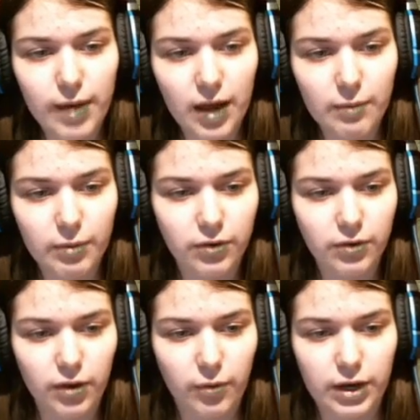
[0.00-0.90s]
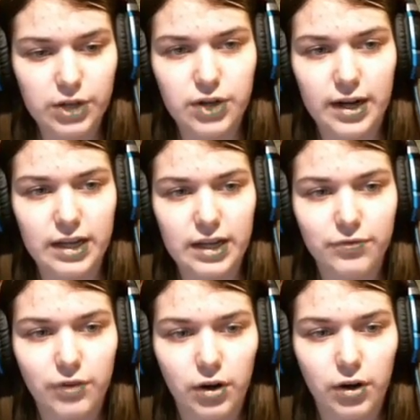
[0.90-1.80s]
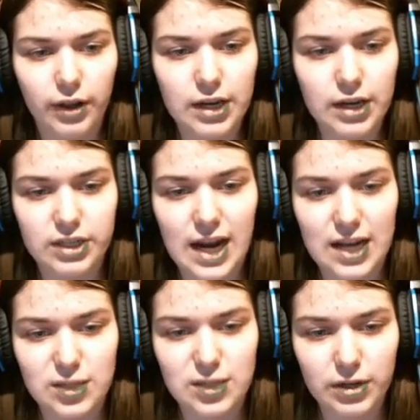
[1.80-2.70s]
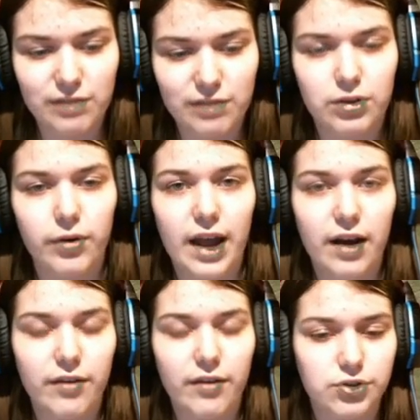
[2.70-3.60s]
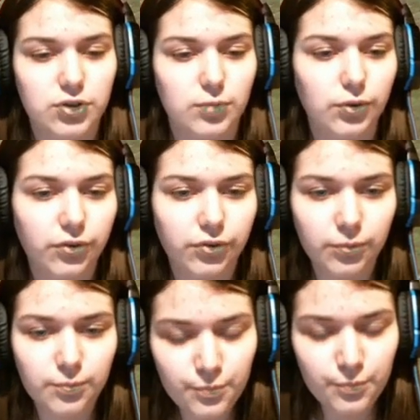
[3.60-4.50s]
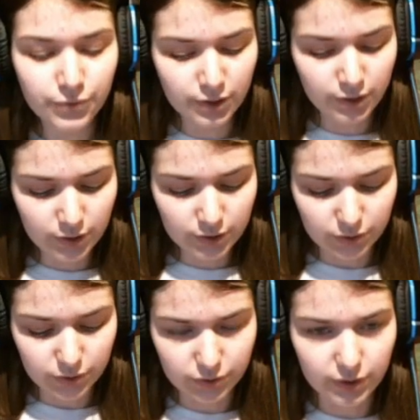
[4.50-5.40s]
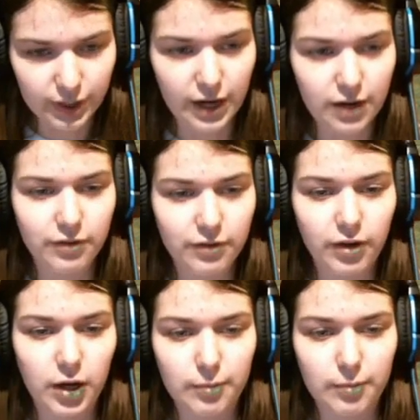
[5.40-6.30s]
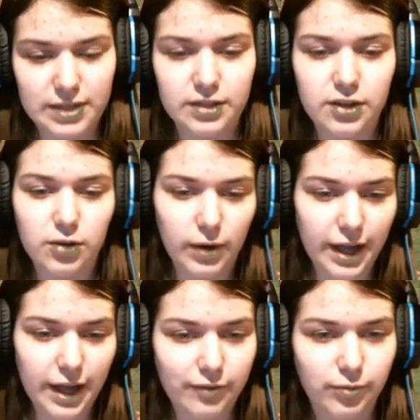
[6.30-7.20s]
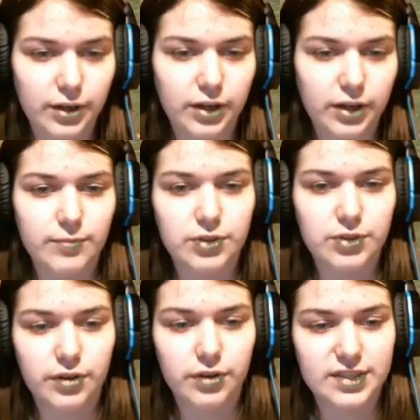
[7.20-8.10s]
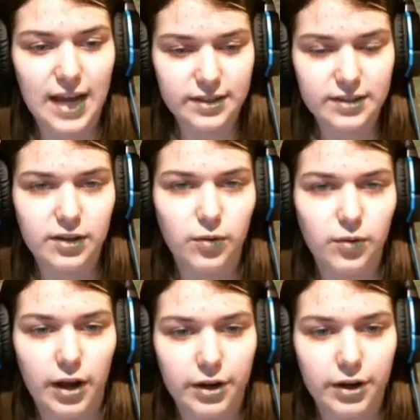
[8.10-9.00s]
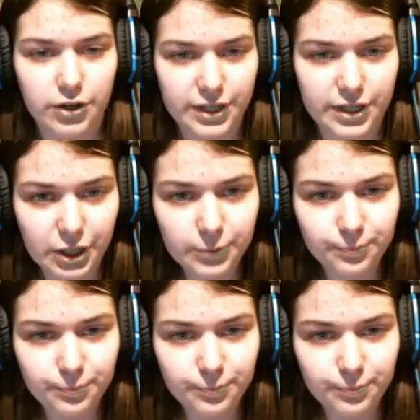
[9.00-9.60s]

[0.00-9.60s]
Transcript: bad, but you really want to try to get full ancient Casper if you don't have the gerbils. So those are the kind of pets that you want to have. When it comes to the stats that you want on your gear,